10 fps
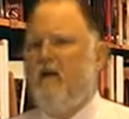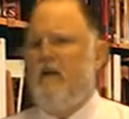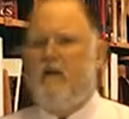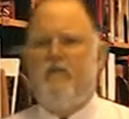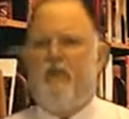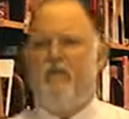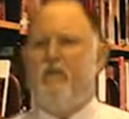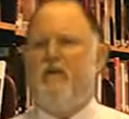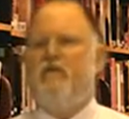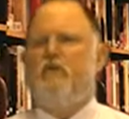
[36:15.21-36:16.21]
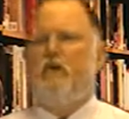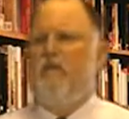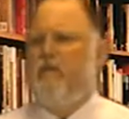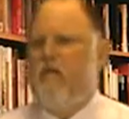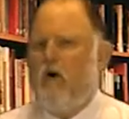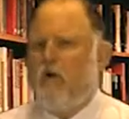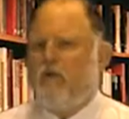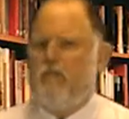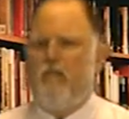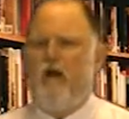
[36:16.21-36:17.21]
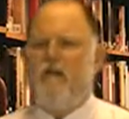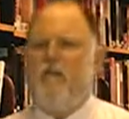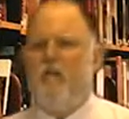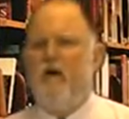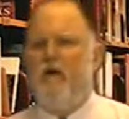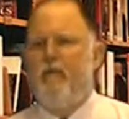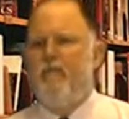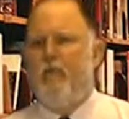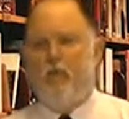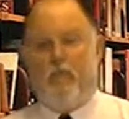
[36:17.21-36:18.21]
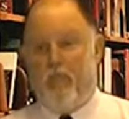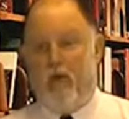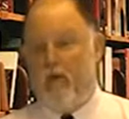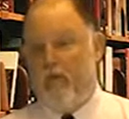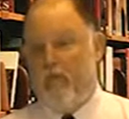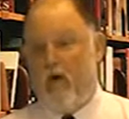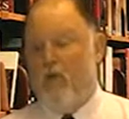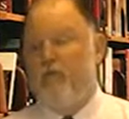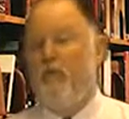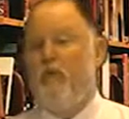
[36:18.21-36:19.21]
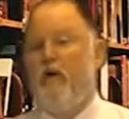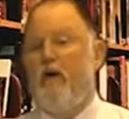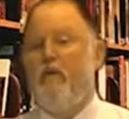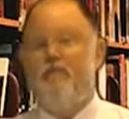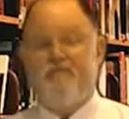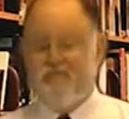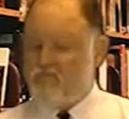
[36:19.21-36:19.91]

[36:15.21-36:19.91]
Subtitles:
They've never messed you up. They've always supplied you well or bought from you well.